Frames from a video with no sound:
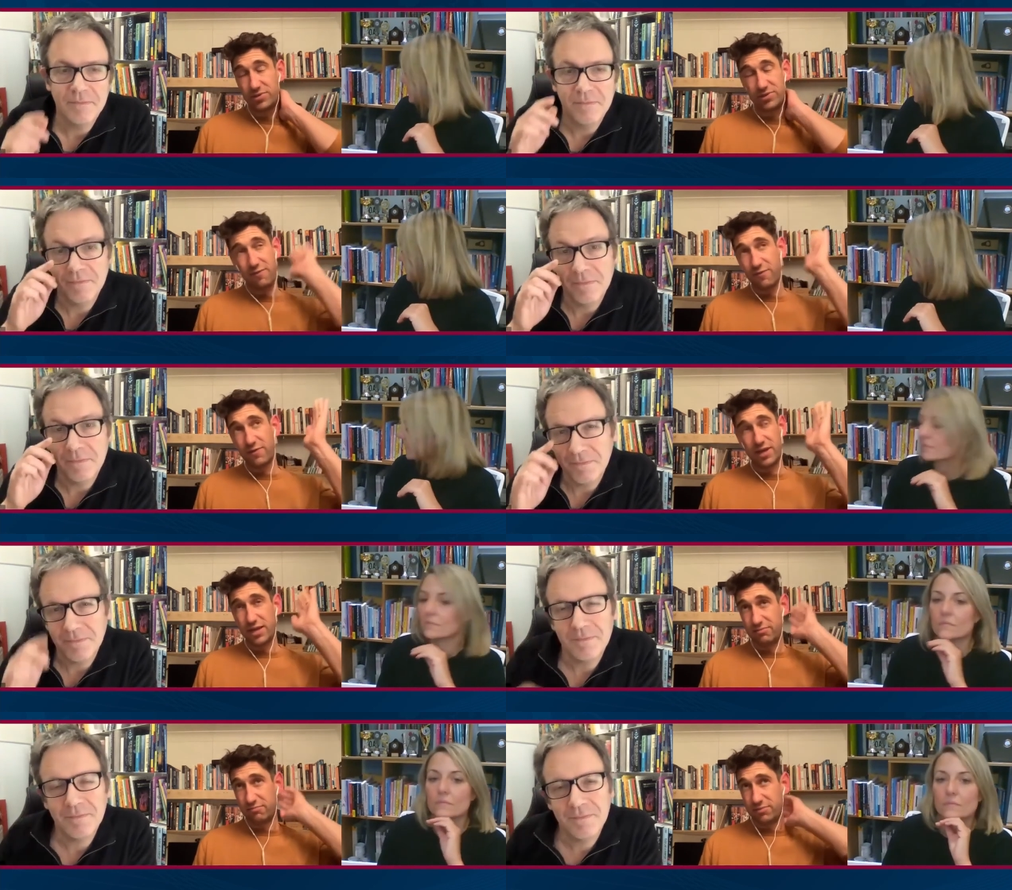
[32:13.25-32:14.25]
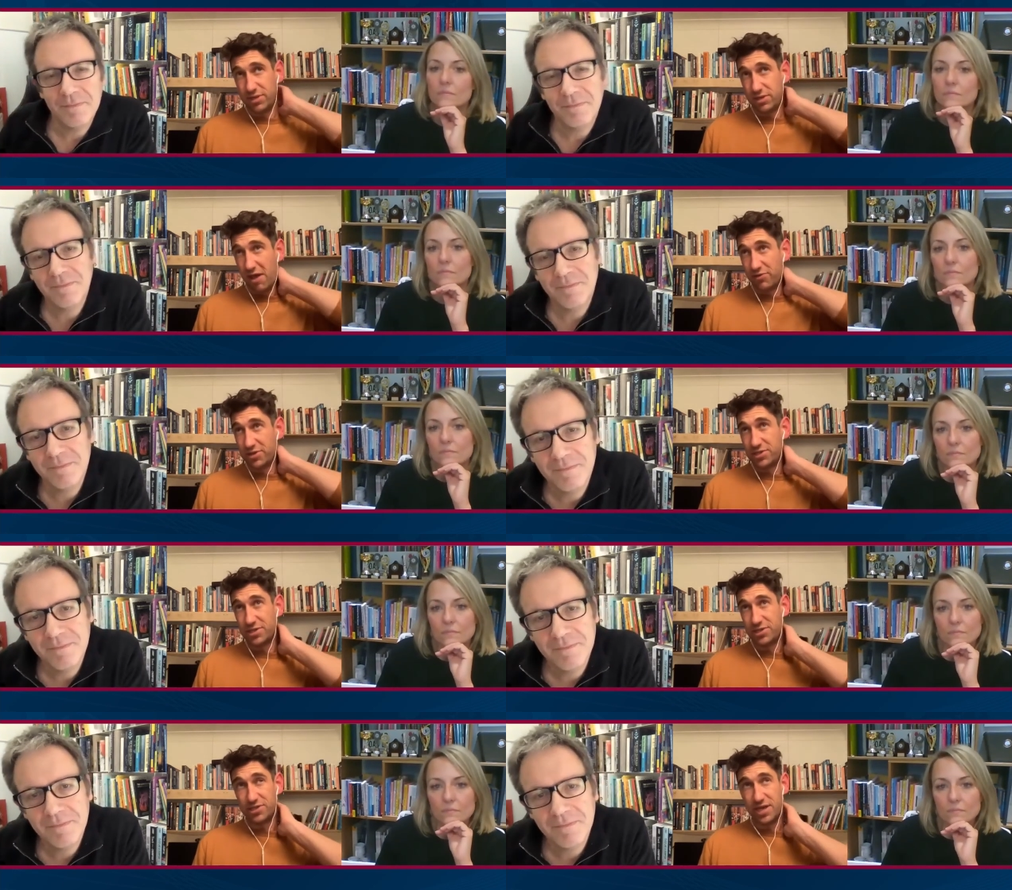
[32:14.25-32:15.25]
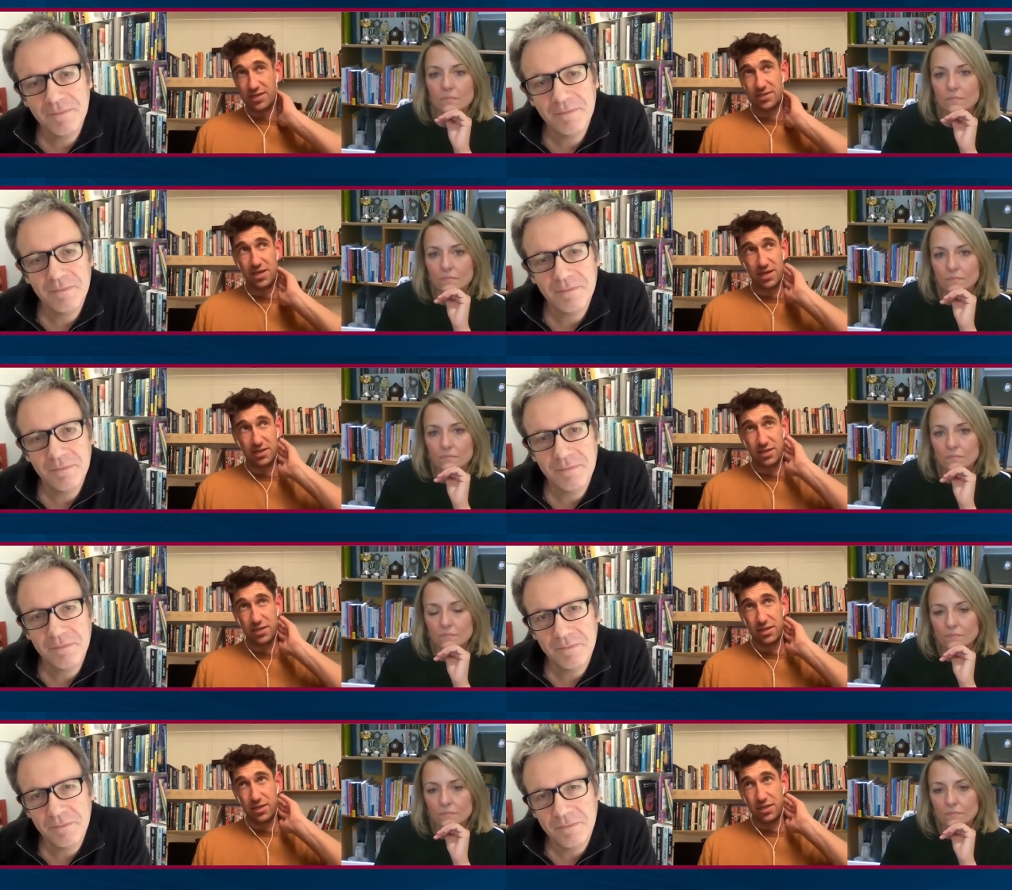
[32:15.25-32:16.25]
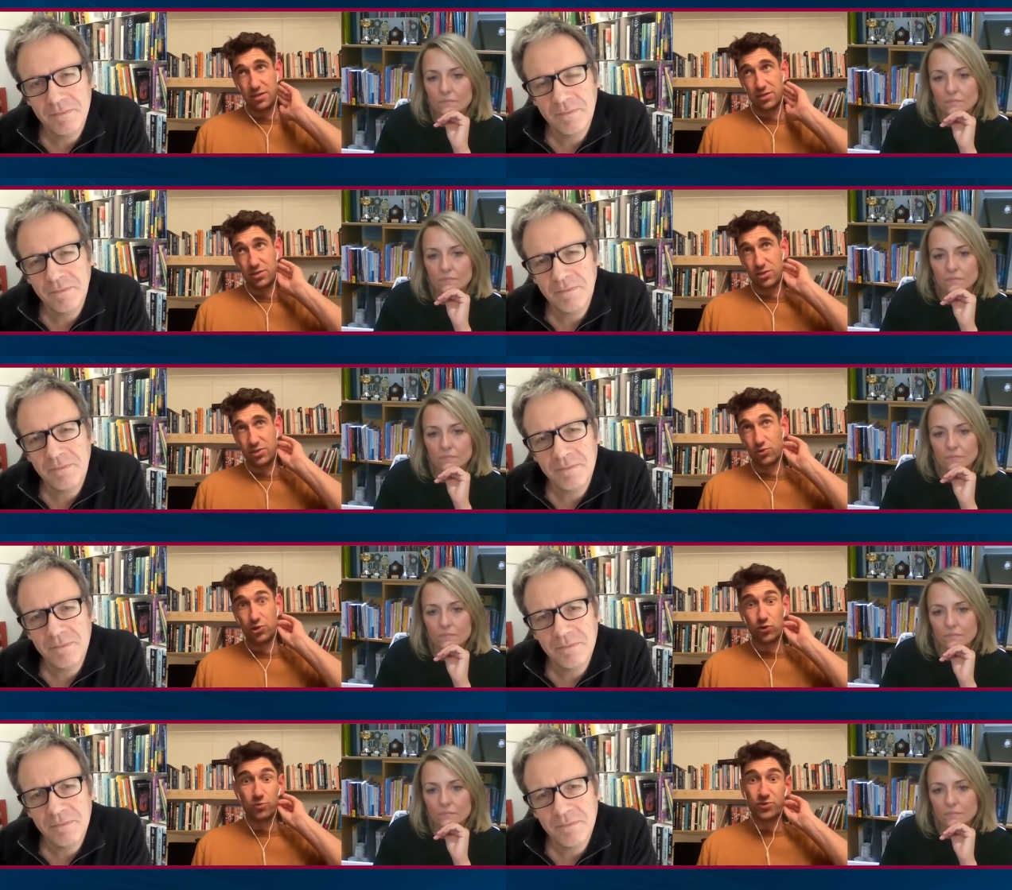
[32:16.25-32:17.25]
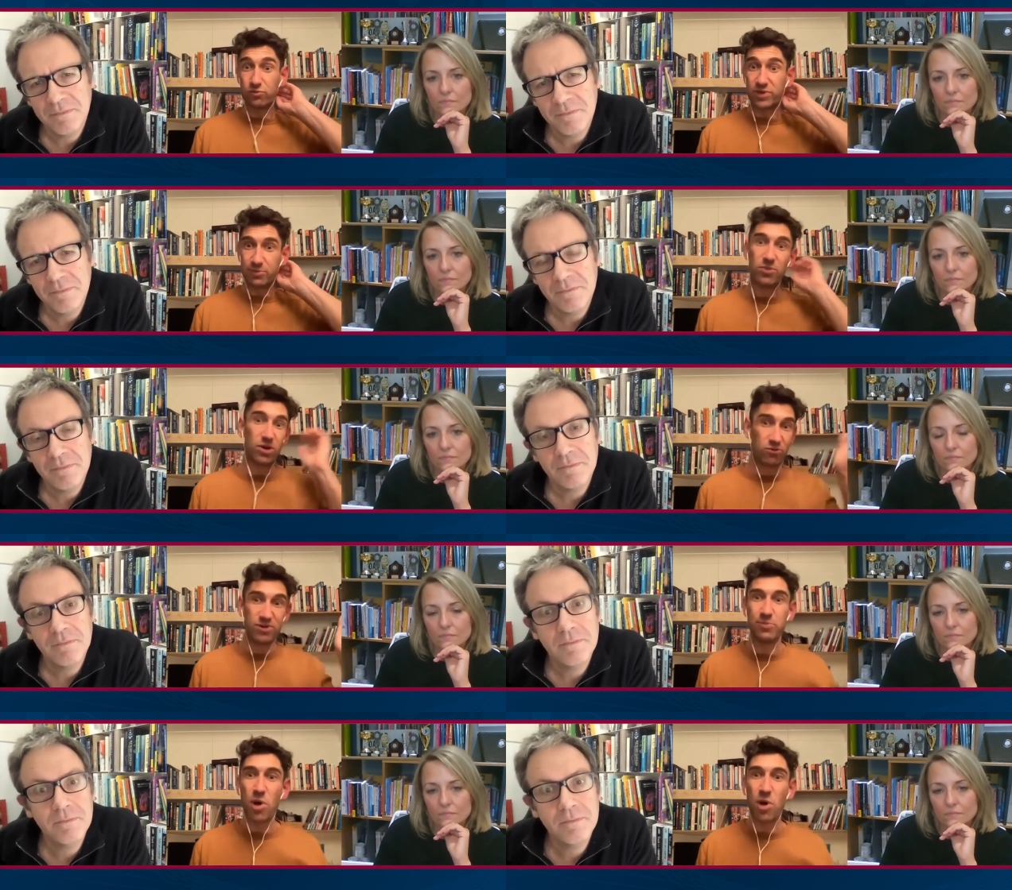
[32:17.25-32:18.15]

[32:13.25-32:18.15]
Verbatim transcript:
Speaker 1: definitely, you know, evidence to suggest that social norms are really are really